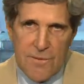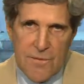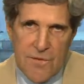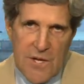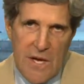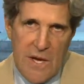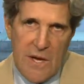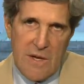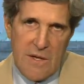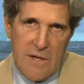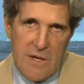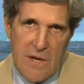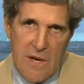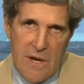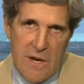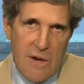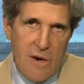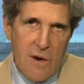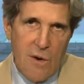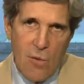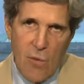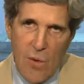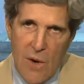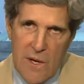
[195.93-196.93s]

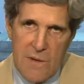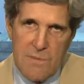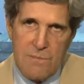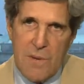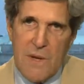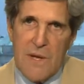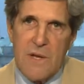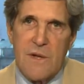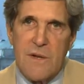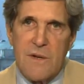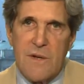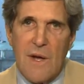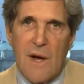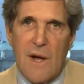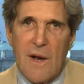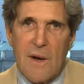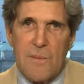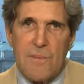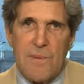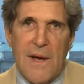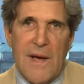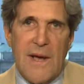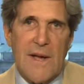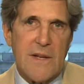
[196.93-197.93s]
10-year, $1 billion
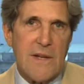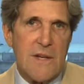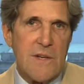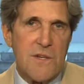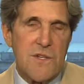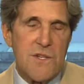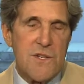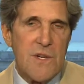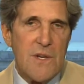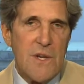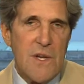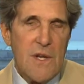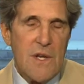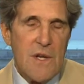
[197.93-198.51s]
package